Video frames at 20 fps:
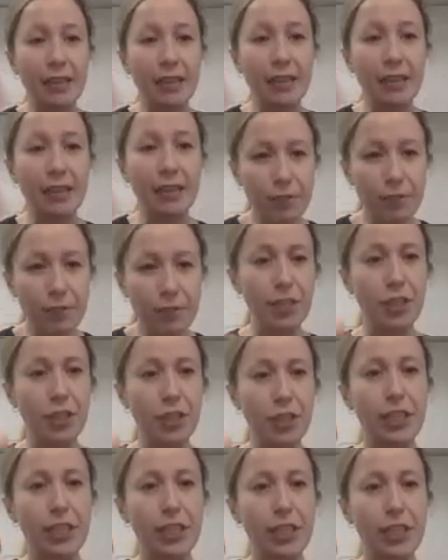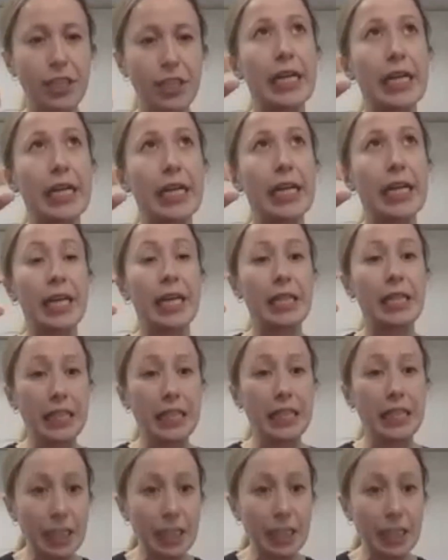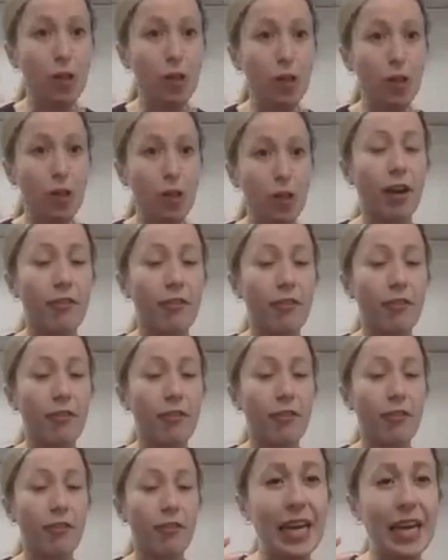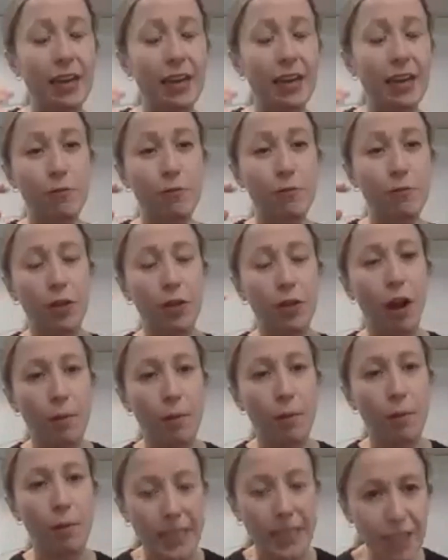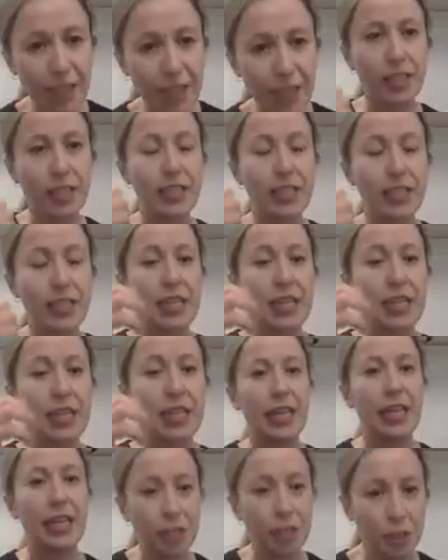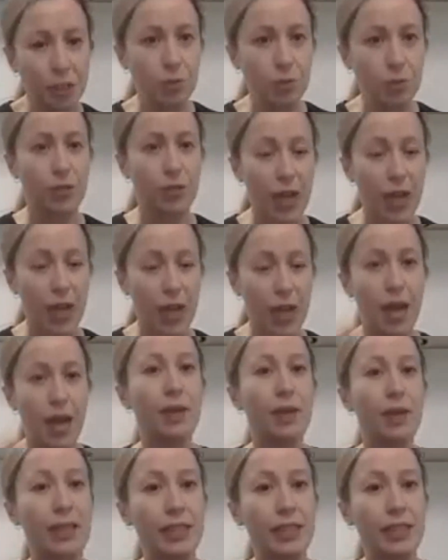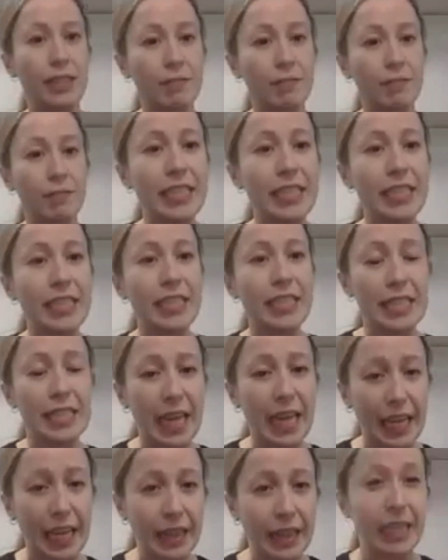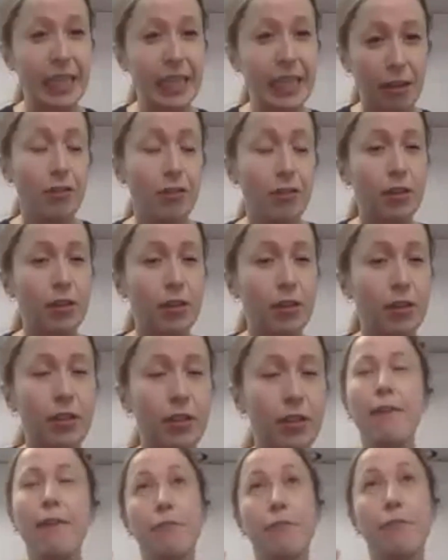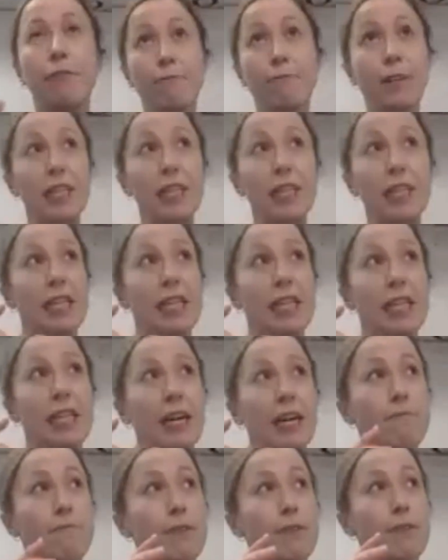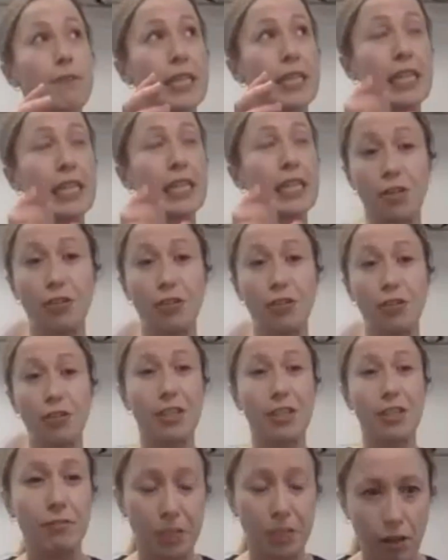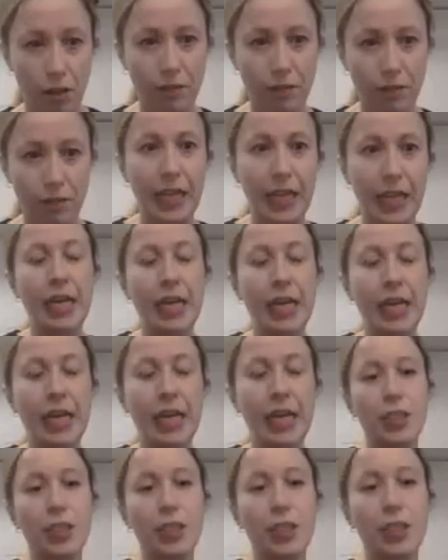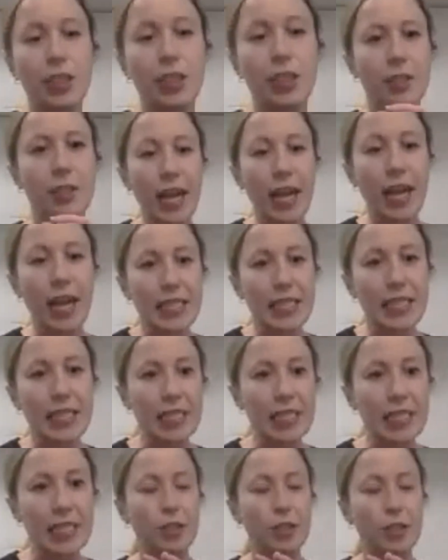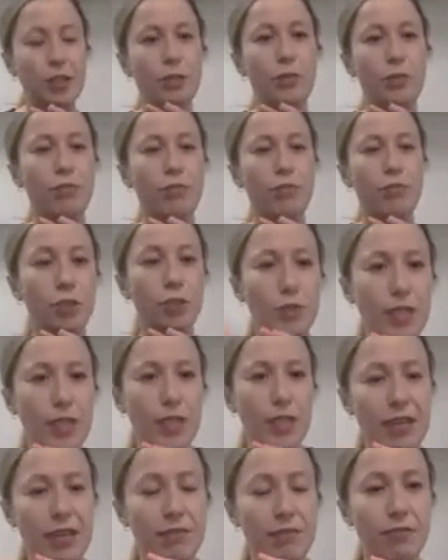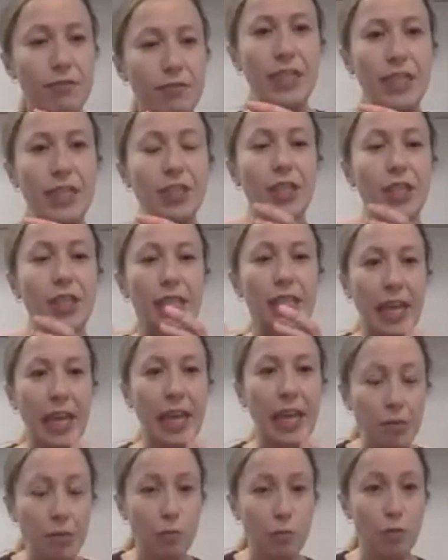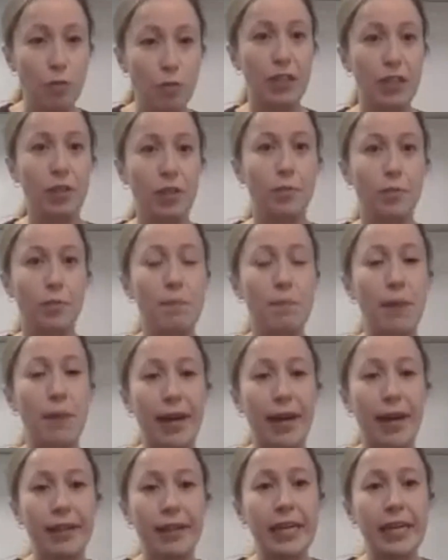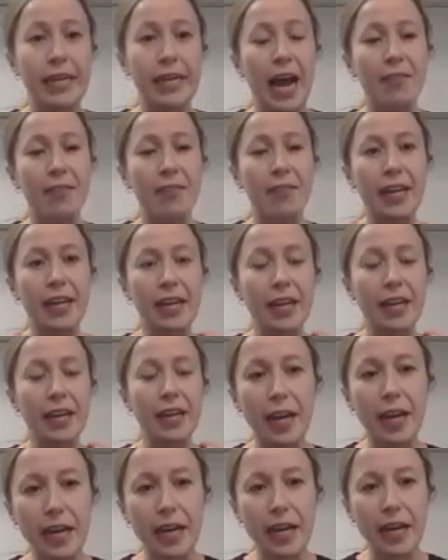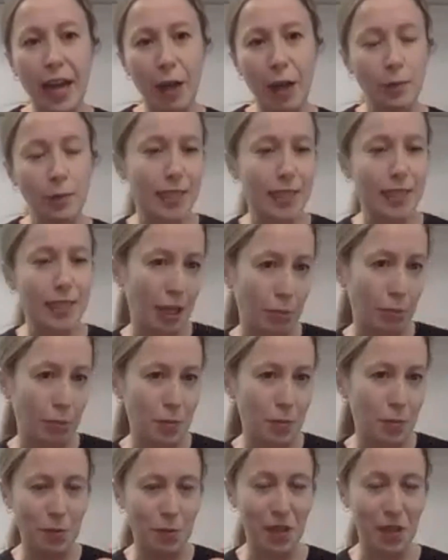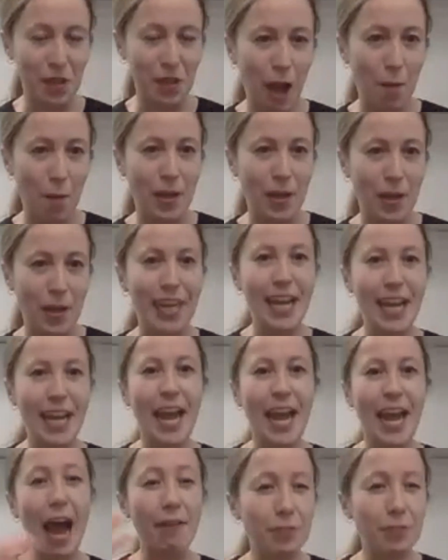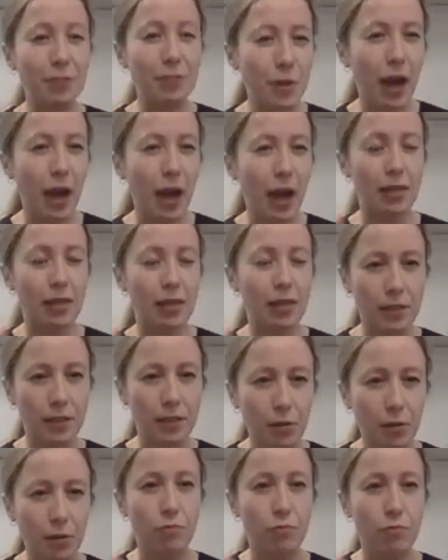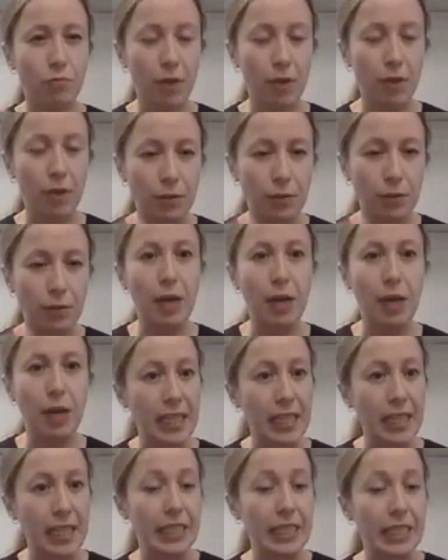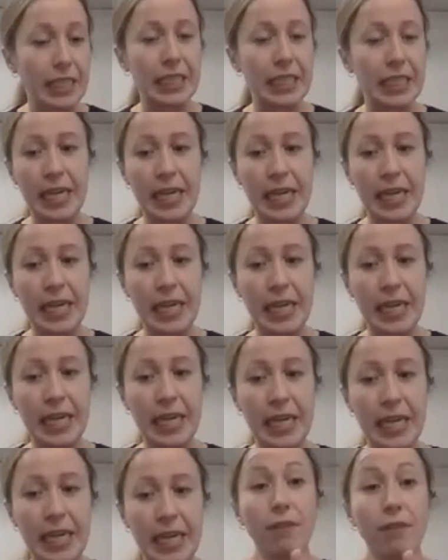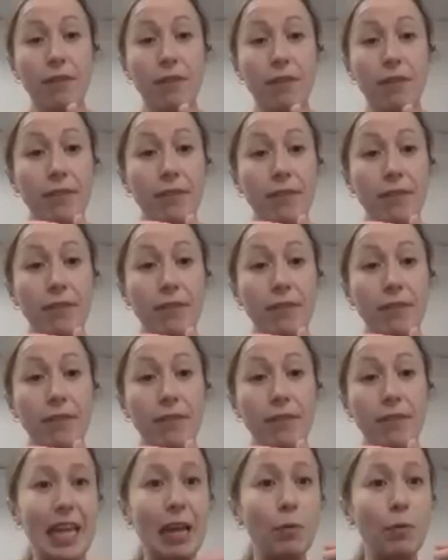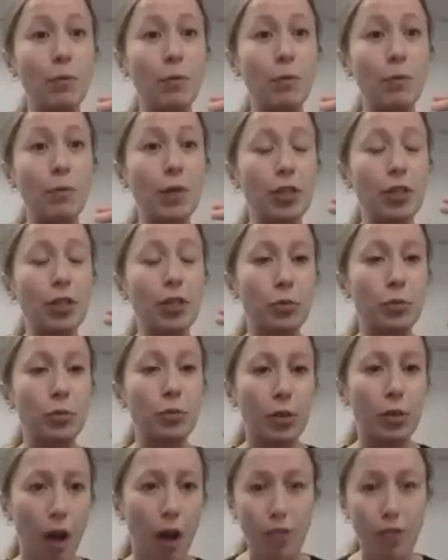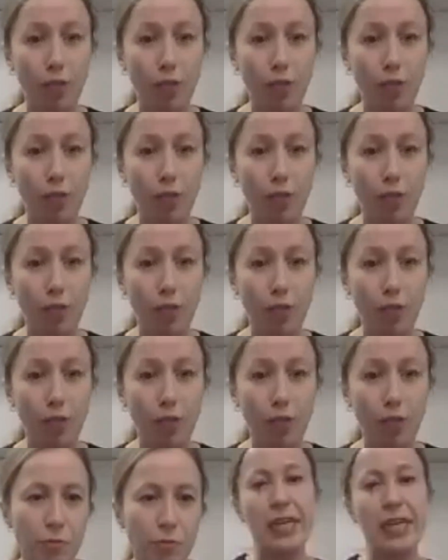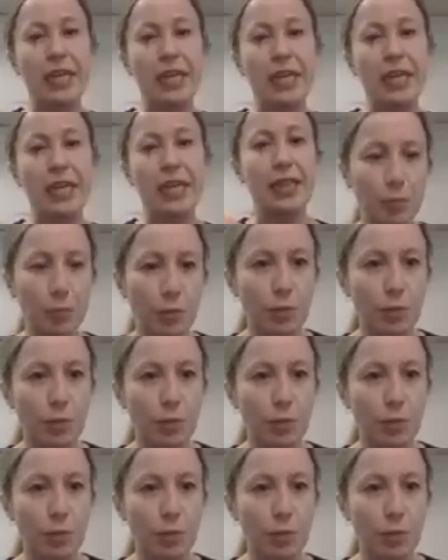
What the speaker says: The inflammation can lead to a lot of pain and therefore compensations and issues over time, and feelings like the feeling of the injury not resolving. So the ice is meant to reduce that inflammation, get you moving a little bit better. And then I always tell people when they come in, after you kind of go through those couple of days of icing, then we can do a lot more because you're able to move better.